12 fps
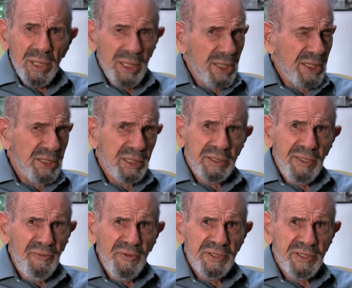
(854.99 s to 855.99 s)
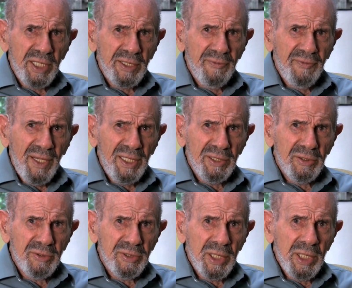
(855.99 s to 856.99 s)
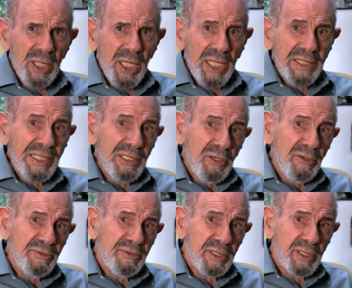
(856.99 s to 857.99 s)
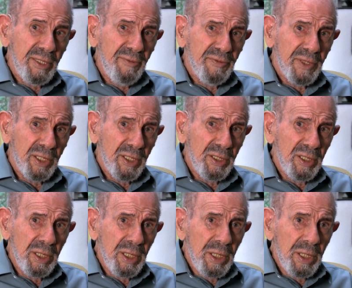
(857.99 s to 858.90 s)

that has a different set of values and he learns to live there,